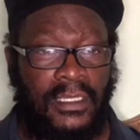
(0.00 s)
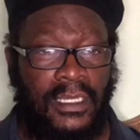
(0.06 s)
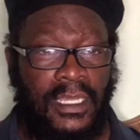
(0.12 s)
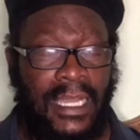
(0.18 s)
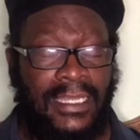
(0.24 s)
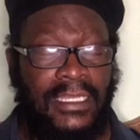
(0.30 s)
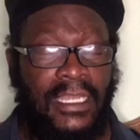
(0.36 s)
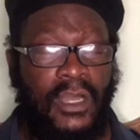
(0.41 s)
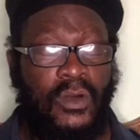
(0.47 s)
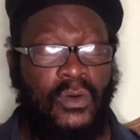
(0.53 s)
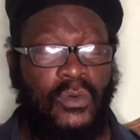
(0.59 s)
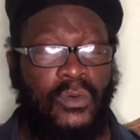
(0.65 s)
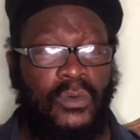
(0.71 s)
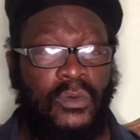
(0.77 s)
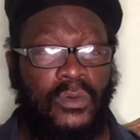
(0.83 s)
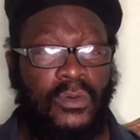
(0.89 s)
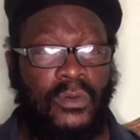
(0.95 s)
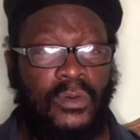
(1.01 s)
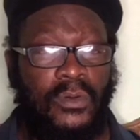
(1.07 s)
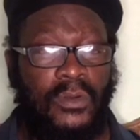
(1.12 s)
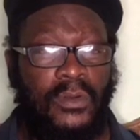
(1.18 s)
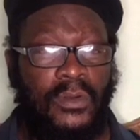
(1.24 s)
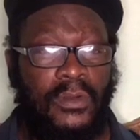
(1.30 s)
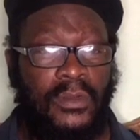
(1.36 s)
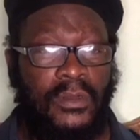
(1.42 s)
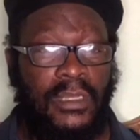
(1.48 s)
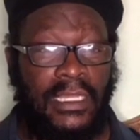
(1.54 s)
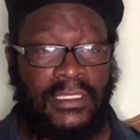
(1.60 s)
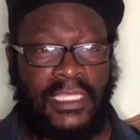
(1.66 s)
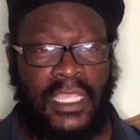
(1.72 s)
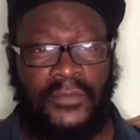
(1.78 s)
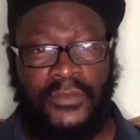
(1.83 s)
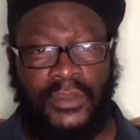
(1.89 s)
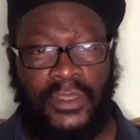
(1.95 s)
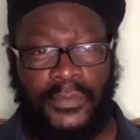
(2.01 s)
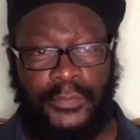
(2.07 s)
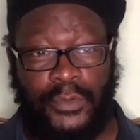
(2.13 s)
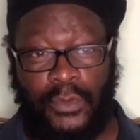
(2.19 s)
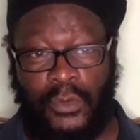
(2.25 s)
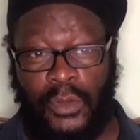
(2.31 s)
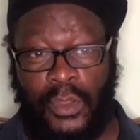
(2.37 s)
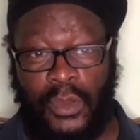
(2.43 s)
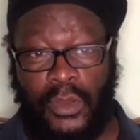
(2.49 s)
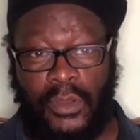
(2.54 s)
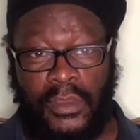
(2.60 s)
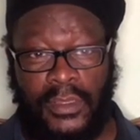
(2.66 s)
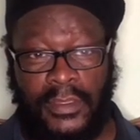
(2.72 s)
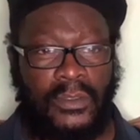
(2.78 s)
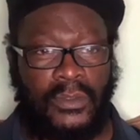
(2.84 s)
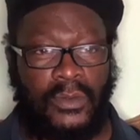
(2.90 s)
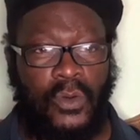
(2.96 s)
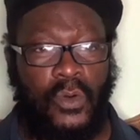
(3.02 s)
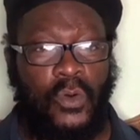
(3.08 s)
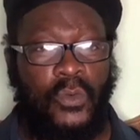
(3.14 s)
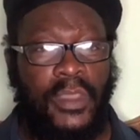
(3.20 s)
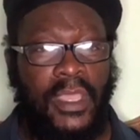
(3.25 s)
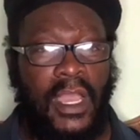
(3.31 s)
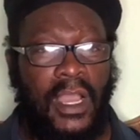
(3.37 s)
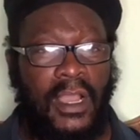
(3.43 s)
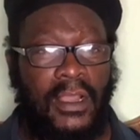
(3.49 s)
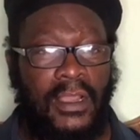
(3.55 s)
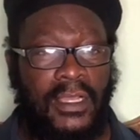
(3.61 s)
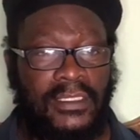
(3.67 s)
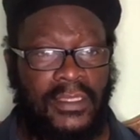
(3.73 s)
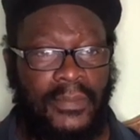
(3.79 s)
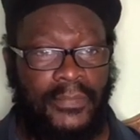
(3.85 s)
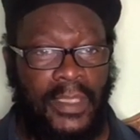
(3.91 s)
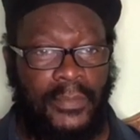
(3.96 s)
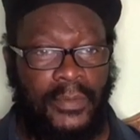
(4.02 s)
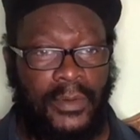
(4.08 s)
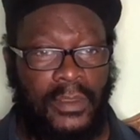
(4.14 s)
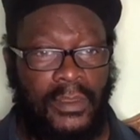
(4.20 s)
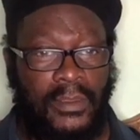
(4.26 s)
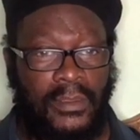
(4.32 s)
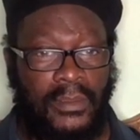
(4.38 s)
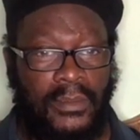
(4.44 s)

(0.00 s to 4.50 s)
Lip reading: And now, let's give you the prologue, who we are as a people.